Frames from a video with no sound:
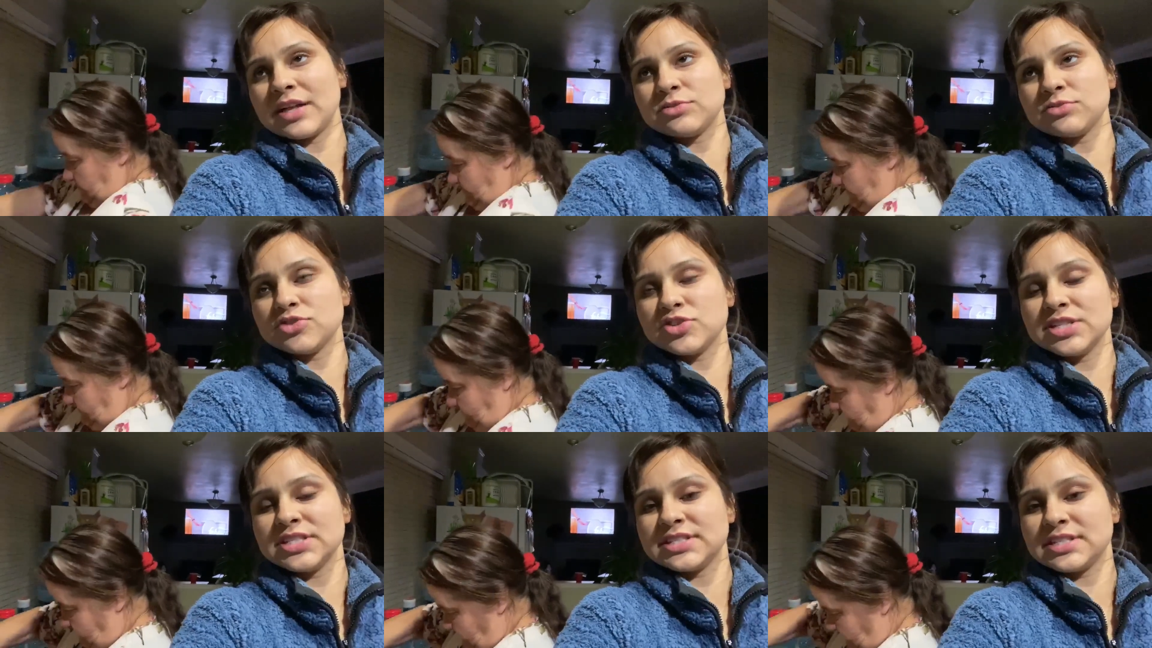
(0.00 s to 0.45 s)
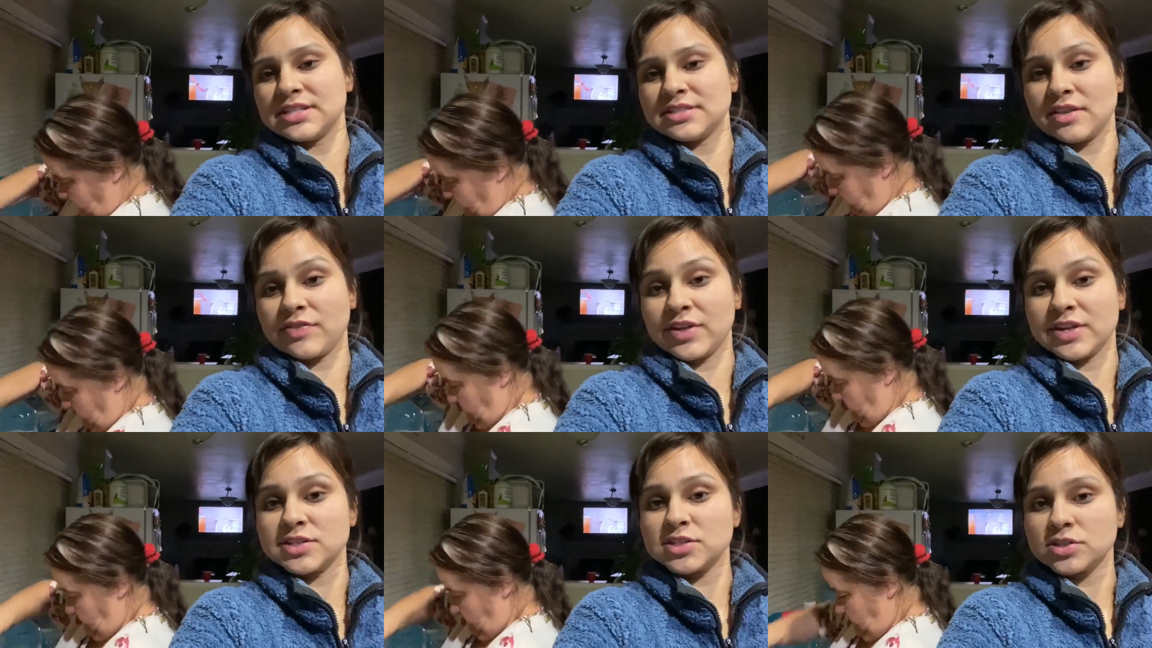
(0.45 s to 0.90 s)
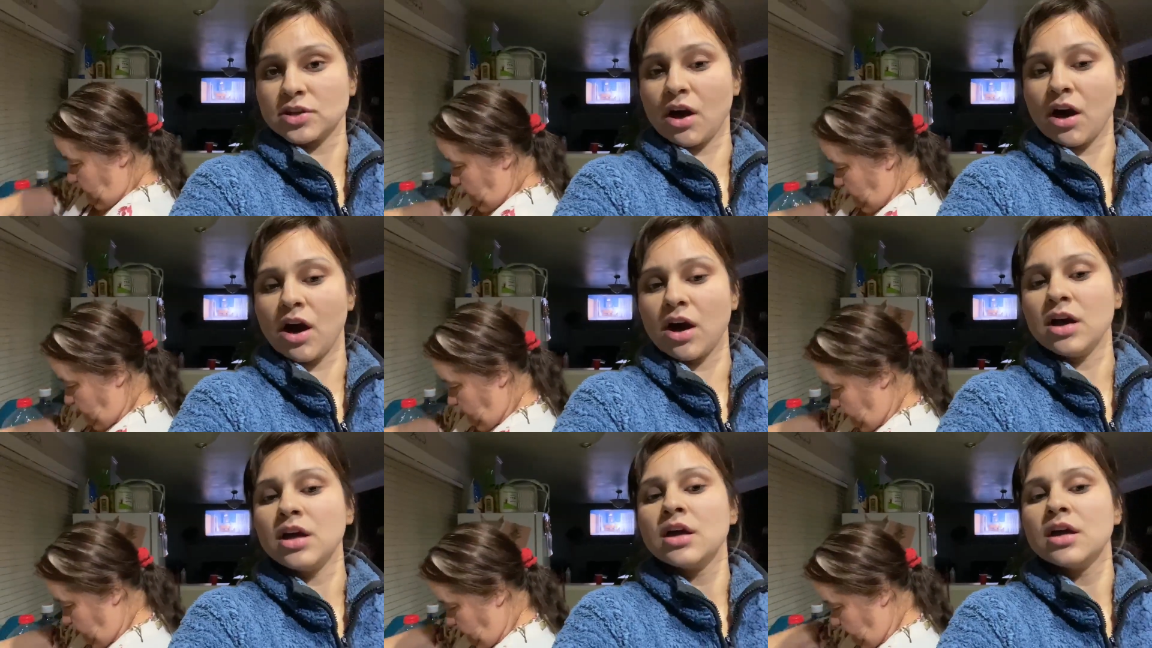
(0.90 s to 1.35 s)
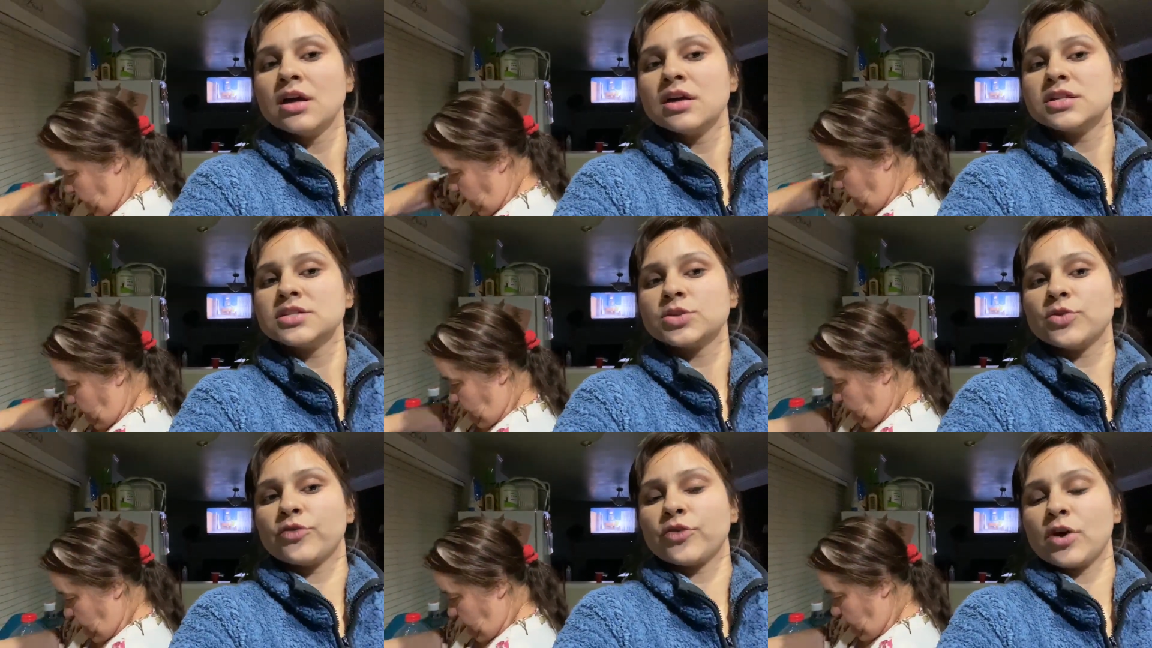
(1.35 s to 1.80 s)
Speaker 1: what she said that they saw.
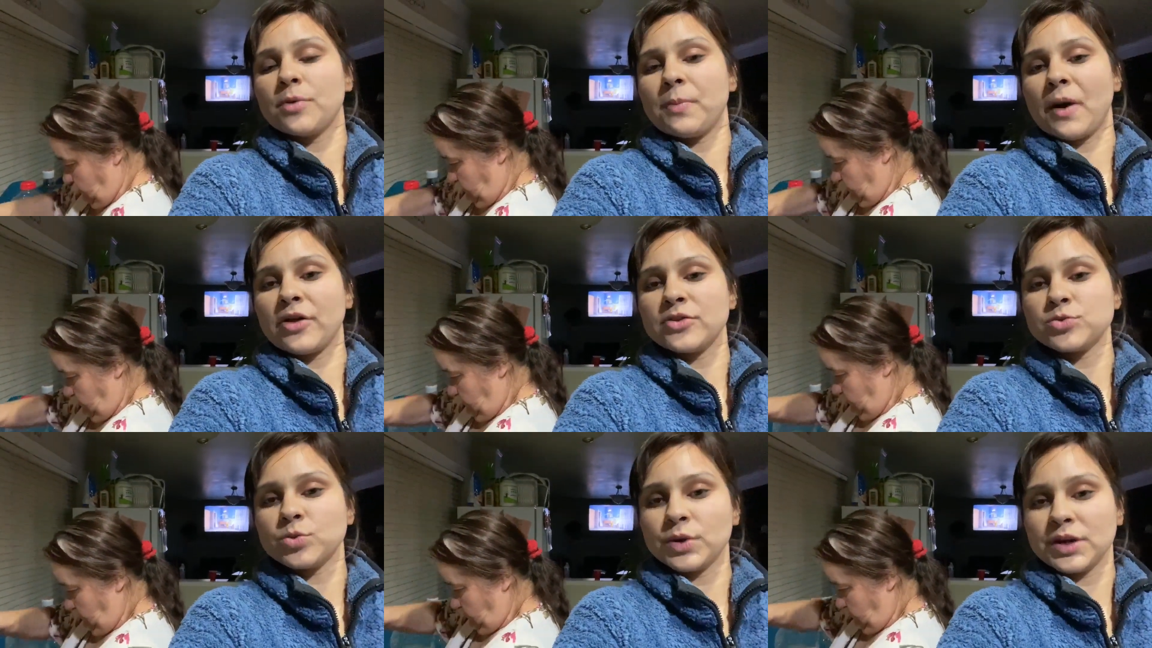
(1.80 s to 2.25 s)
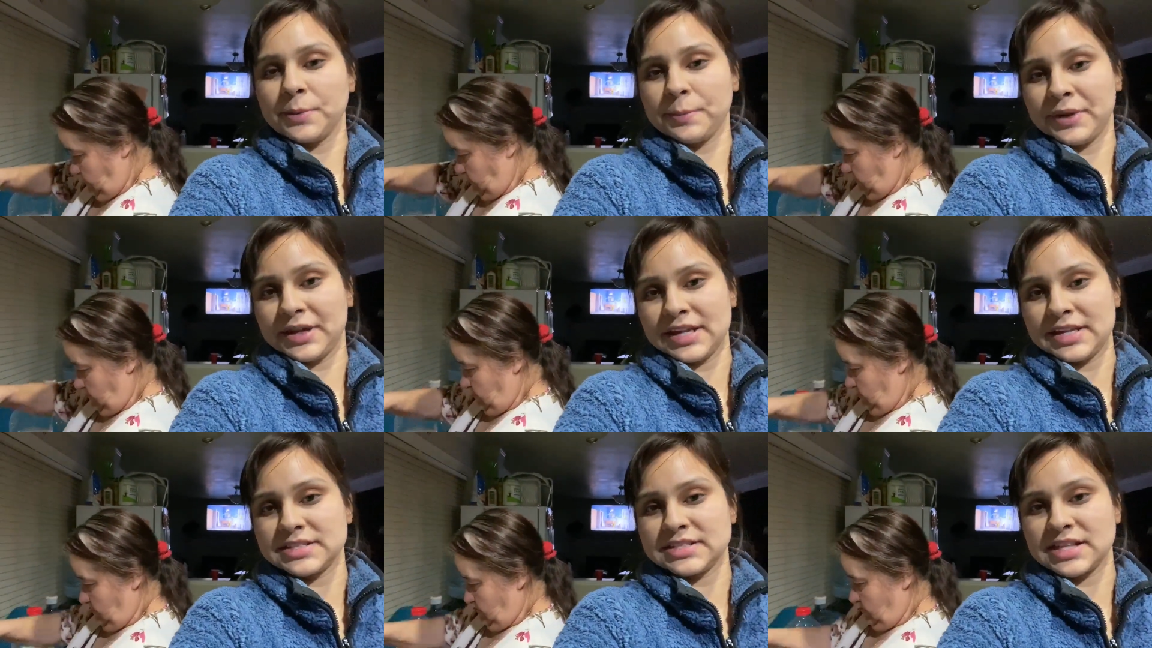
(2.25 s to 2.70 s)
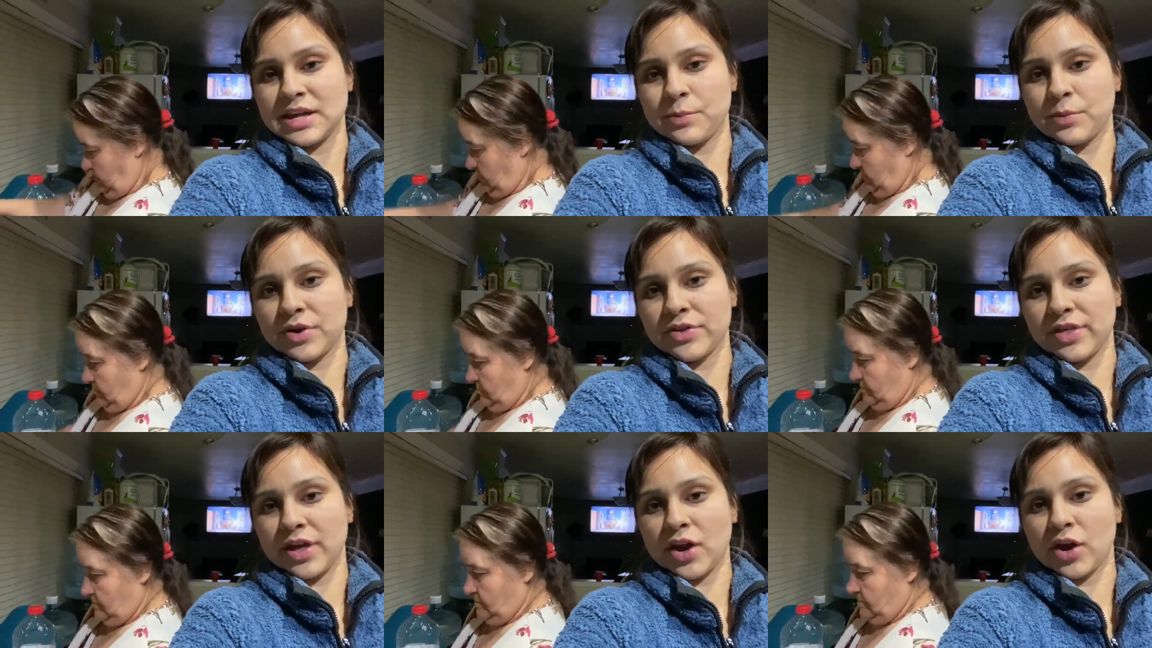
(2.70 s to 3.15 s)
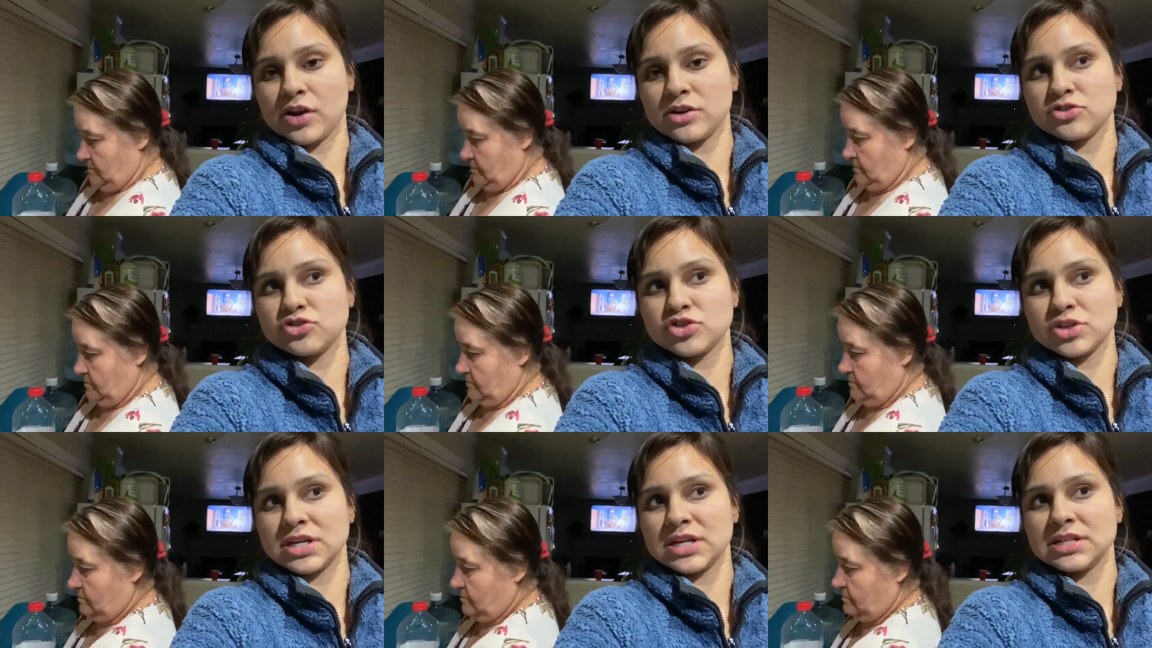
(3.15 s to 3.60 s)
So for about 20 minutes, they were there
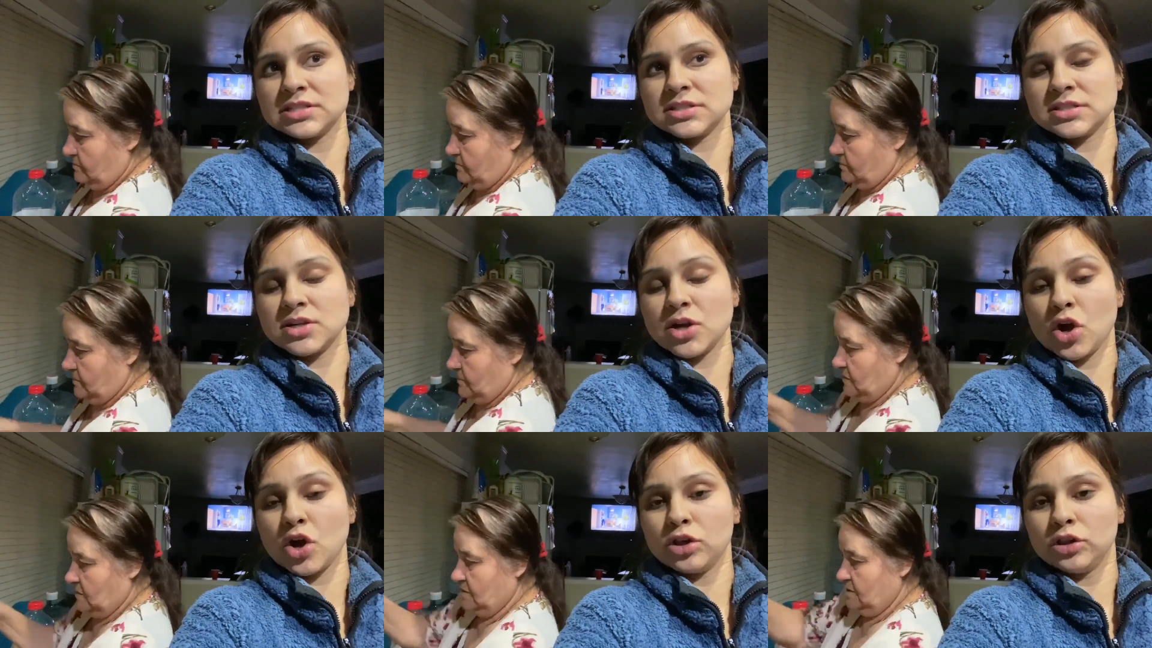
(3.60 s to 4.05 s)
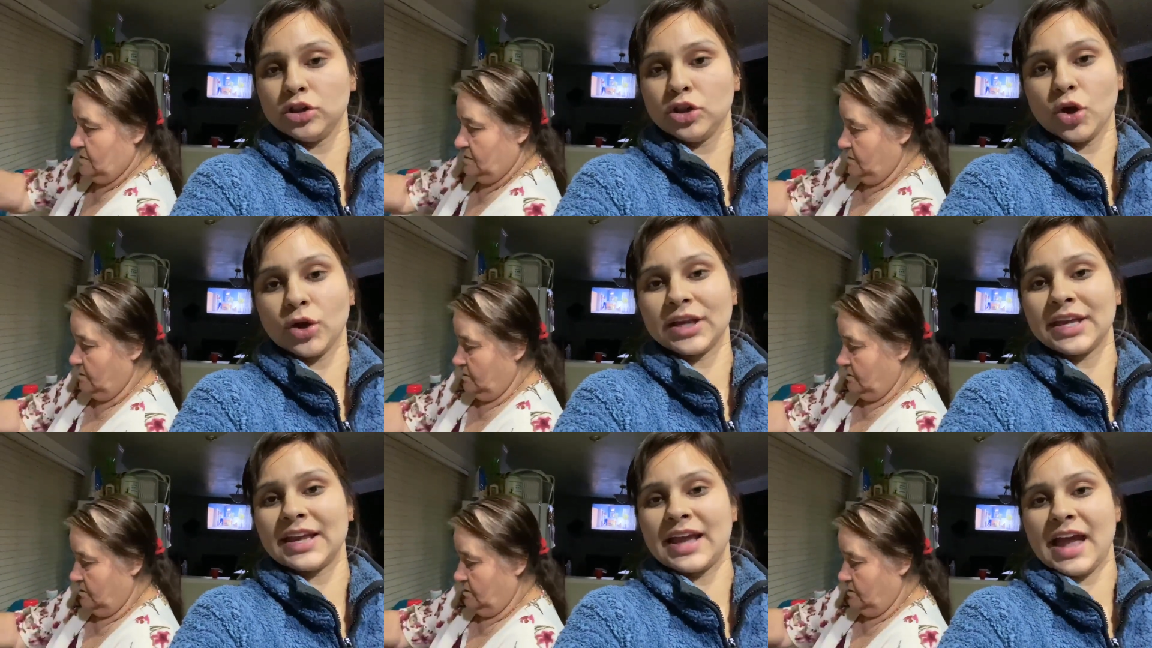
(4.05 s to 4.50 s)
just looking